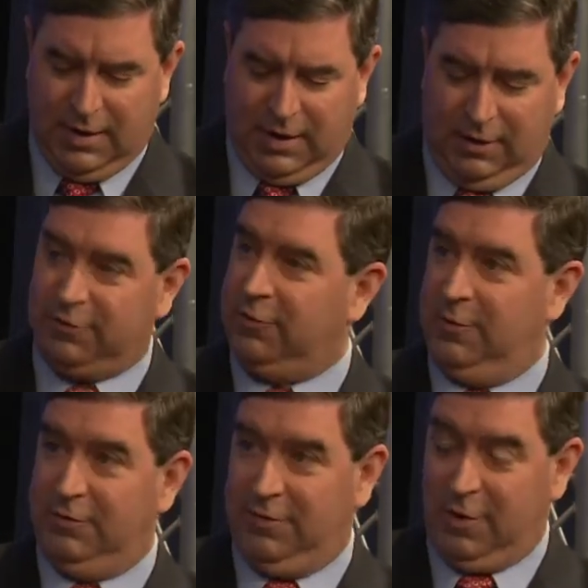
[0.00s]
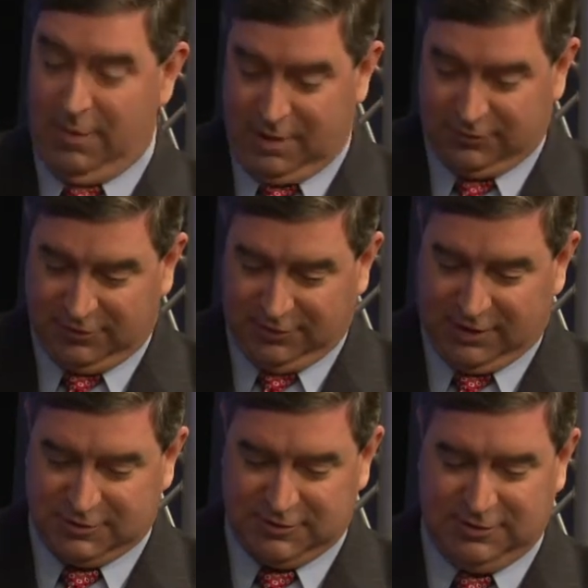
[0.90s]
There's also been a fair amount of
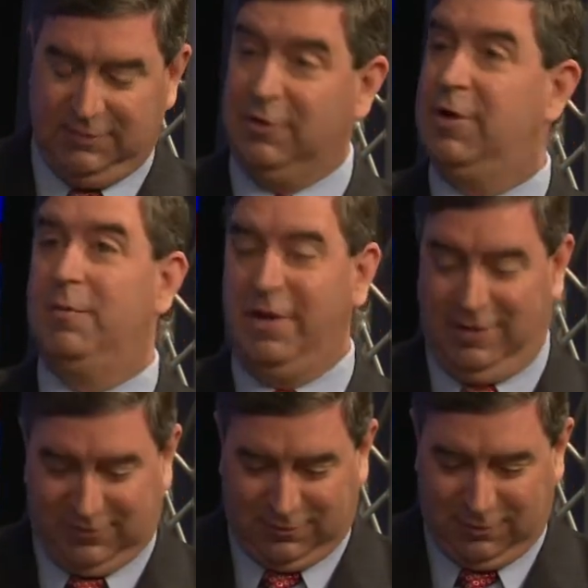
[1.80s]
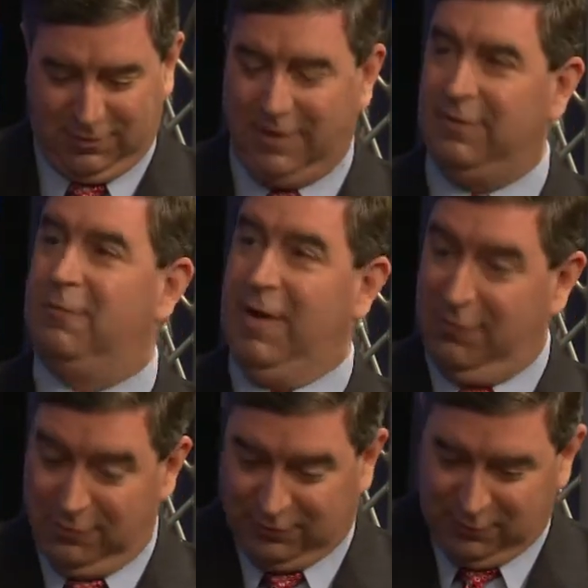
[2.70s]
discussion, even committees, to look at
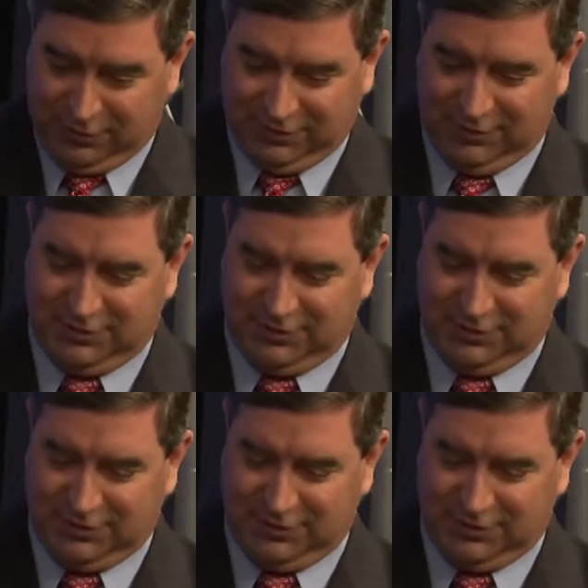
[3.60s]
revenue sources.